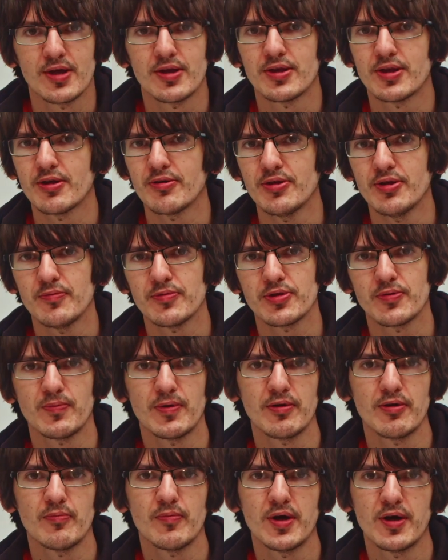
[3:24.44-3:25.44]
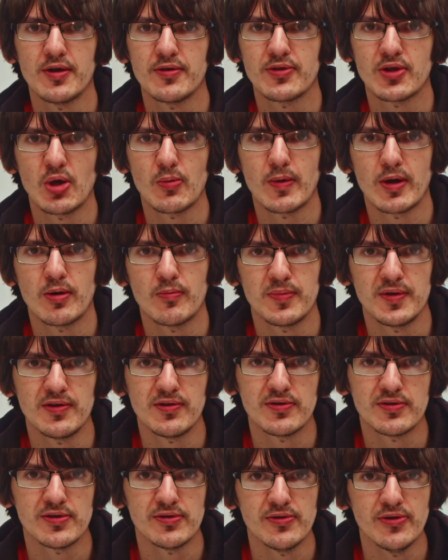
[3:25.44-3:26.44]
Now, something to bear in mind about
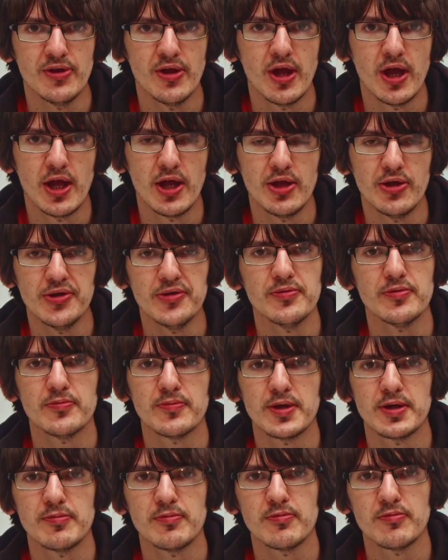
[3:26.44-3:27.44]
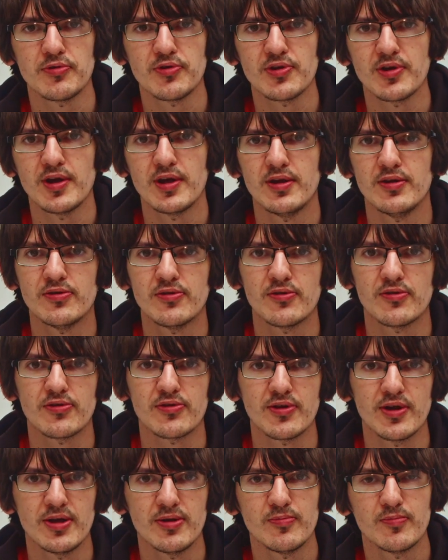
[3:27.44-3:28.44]
beaches is that they will change
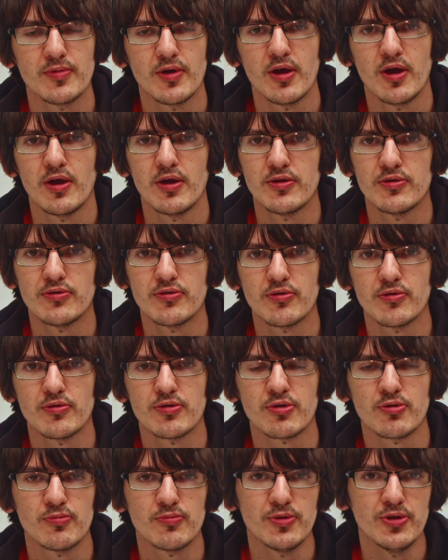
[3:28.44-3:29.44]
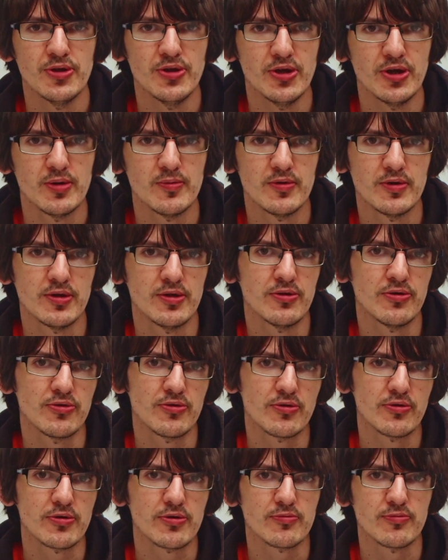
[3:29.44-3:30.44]
shape during the summer and
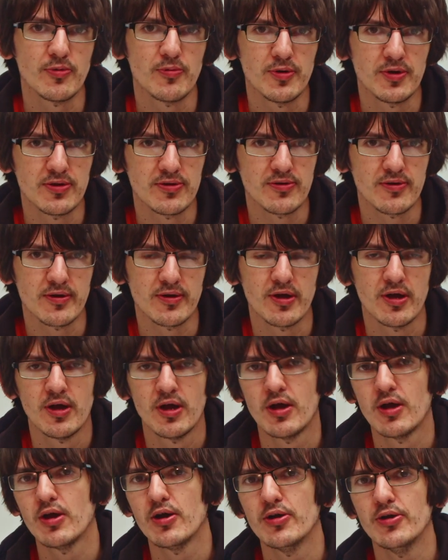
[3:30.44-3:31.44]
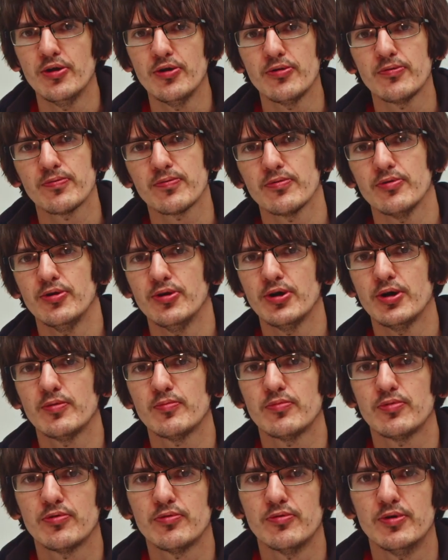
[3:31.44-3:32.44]
during the winter. So for
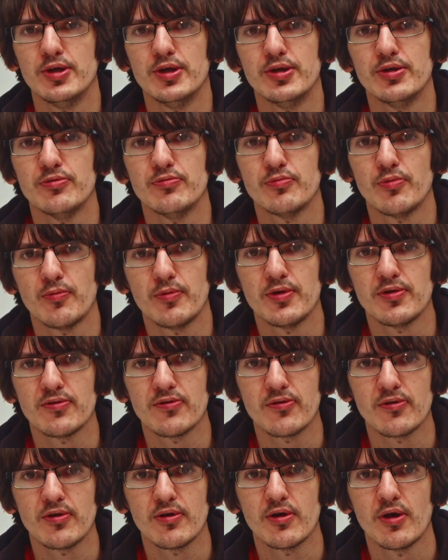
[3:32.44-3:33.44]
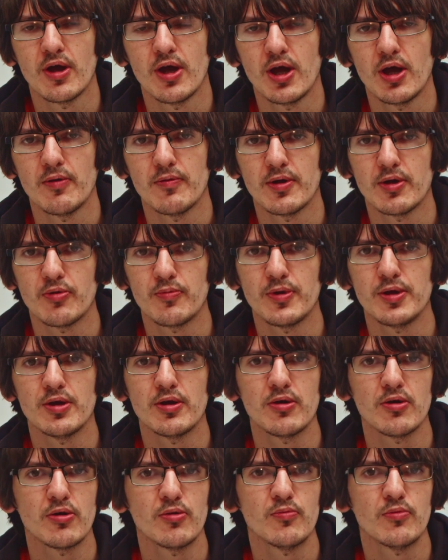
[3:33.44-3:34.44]
example, in the winter, there will be a
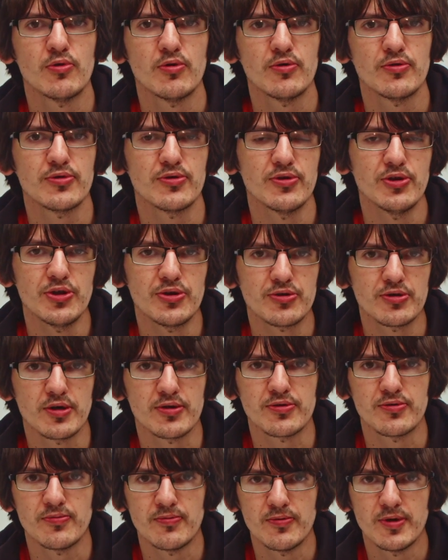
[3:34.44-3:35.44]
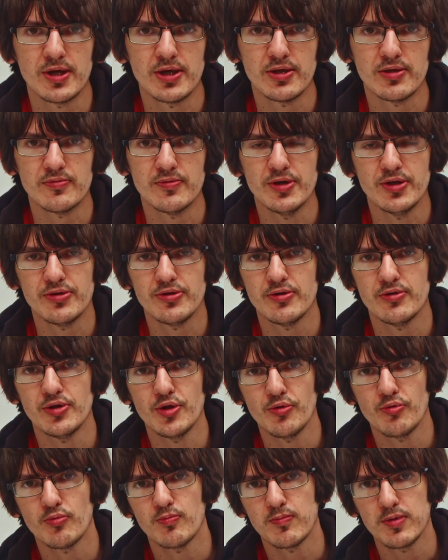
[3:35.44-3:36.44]
lot more destructive waves, and those
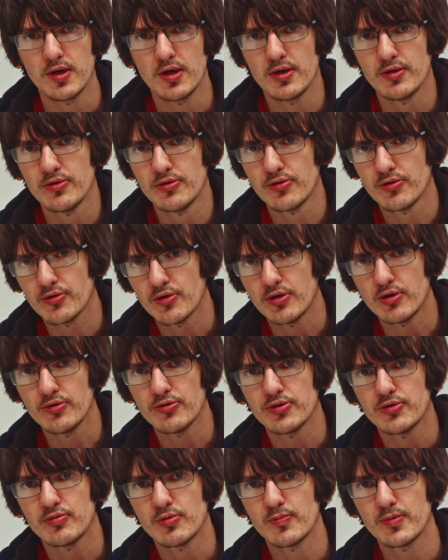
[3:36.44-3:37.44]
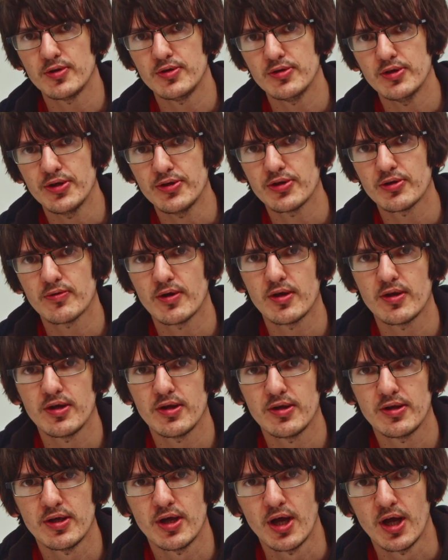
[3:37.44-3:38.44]
will plunge onto the beach
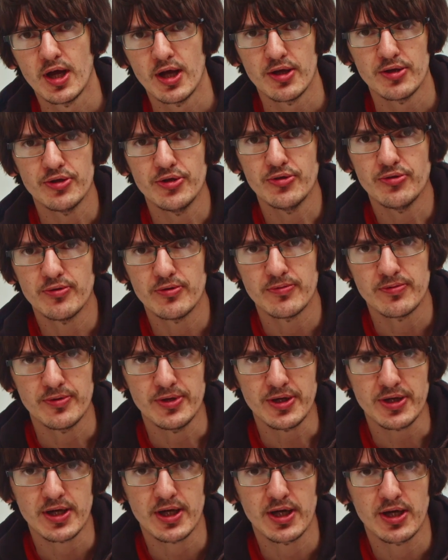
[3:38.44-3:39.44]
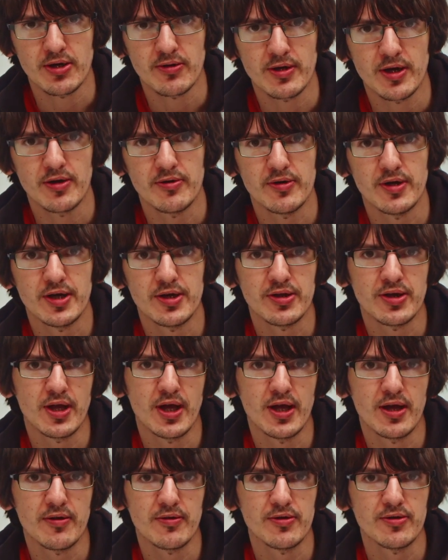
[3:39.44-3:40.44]
directly and sort of scour out an
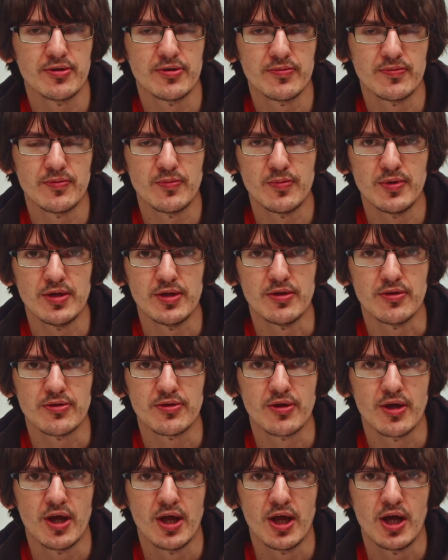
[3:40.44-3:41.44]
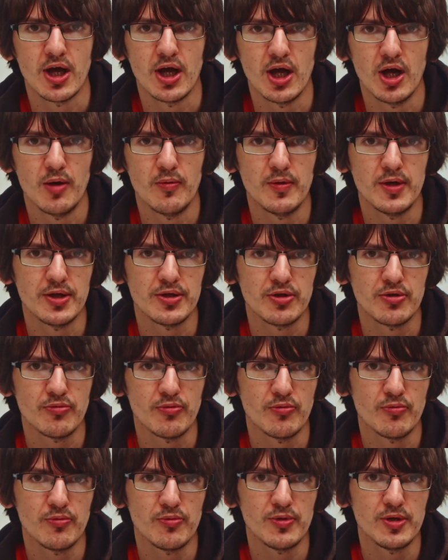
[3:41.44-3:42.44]
area of the beach. And then
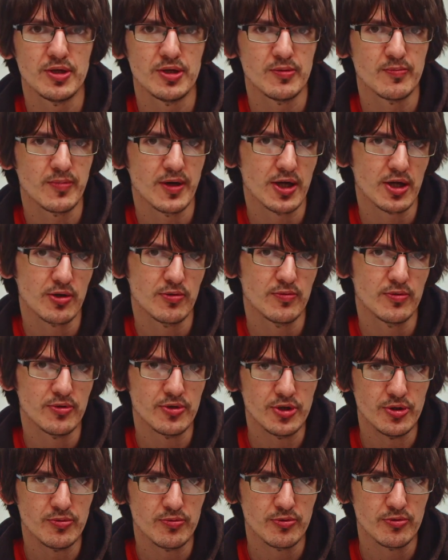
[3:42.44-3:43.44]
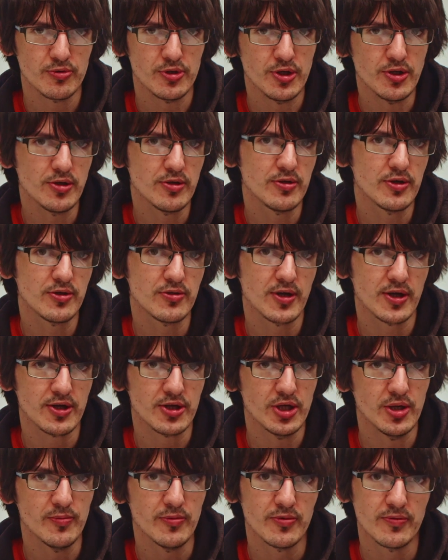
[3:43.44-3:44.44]
the backwash will slowly drag
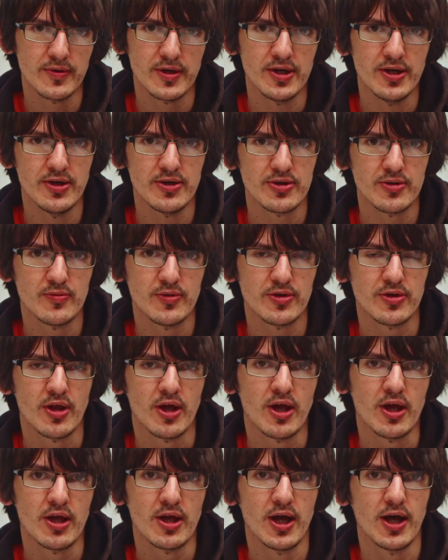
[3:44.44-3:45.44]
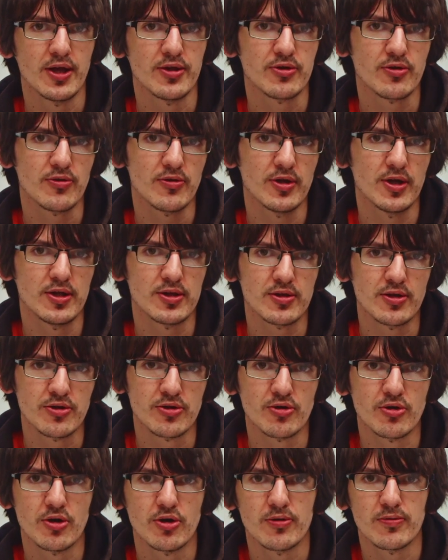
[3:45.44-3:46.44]
some of that sediment and create an
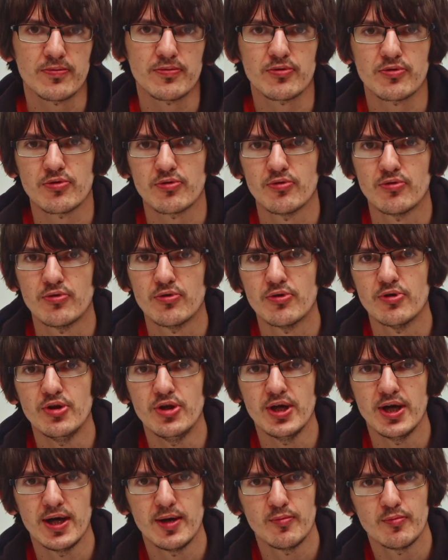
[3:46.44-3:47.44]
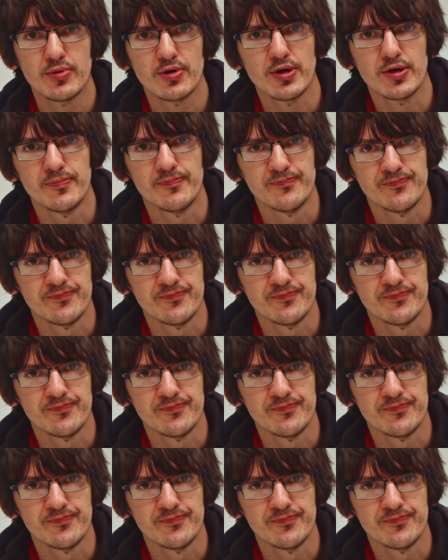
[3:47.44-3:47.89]
offshore sandbar.